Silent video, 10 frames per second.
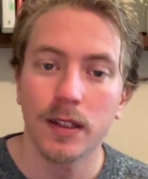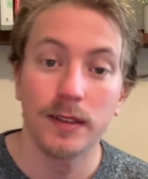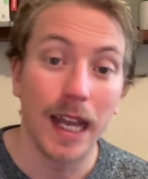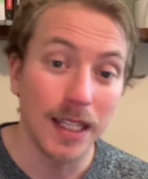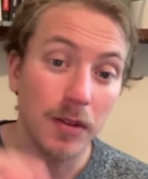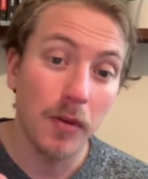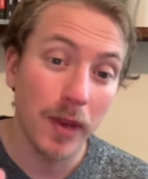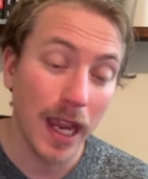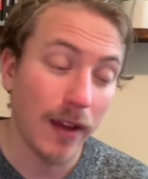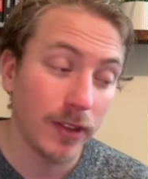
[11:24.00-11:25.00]
That's when
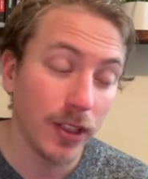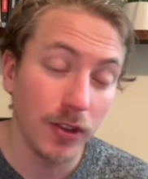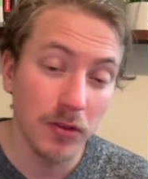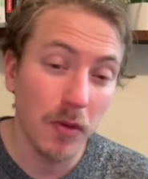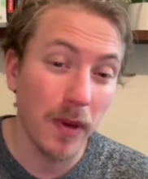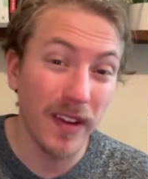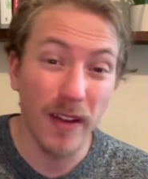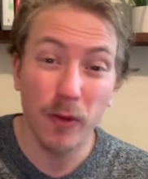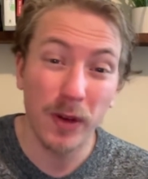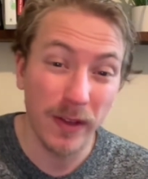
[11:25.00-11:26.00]
we have to use
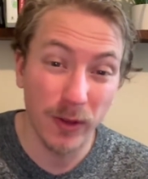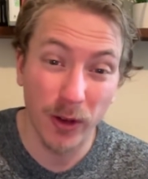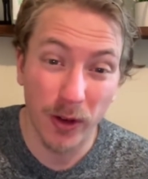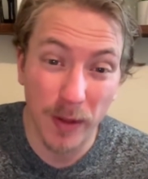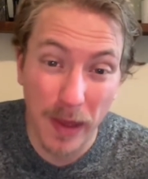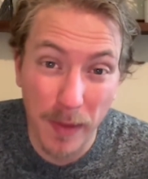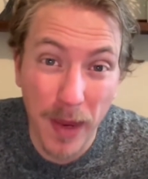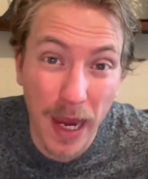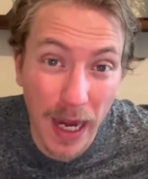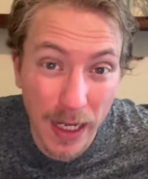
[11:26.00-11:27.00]
whatever we've learned about the
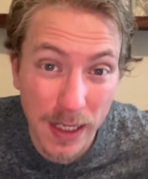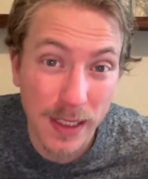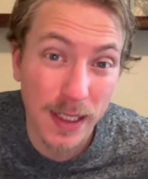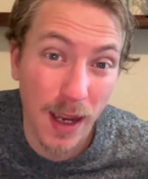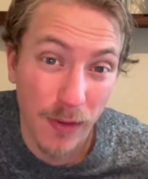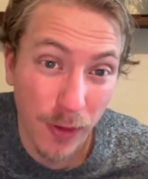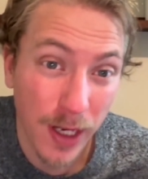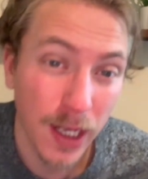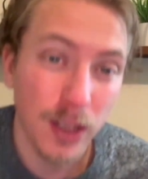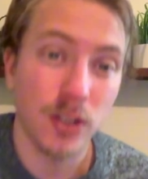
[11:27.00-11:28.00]
pain and
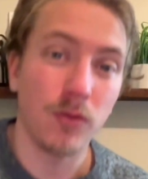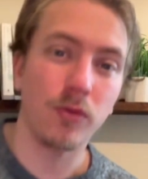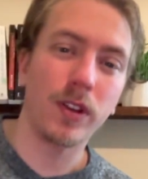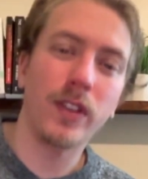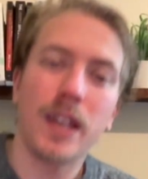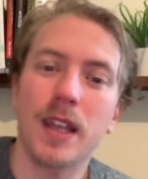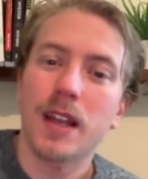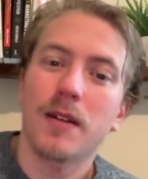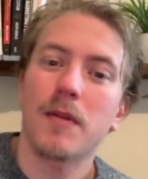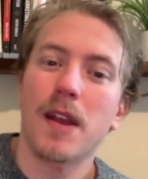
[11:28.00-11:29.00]
discovery to really
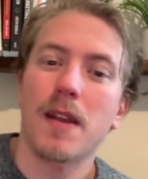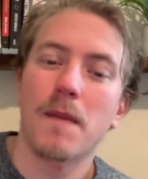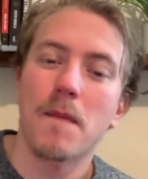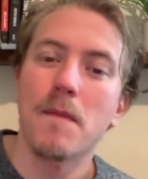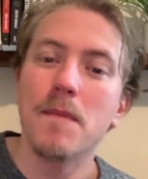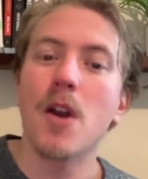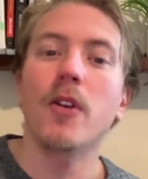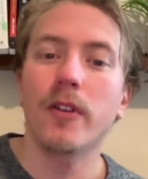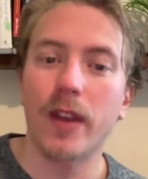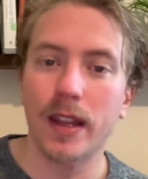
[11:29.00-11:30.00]

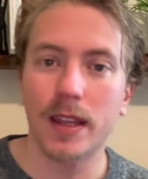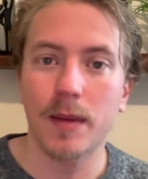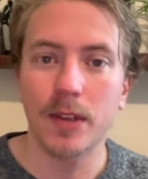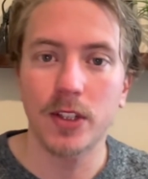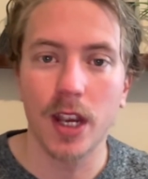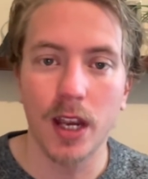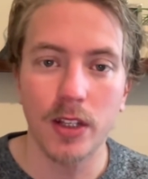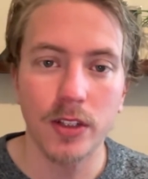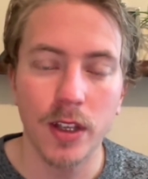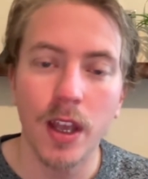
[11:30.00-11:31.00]
motivate them to change.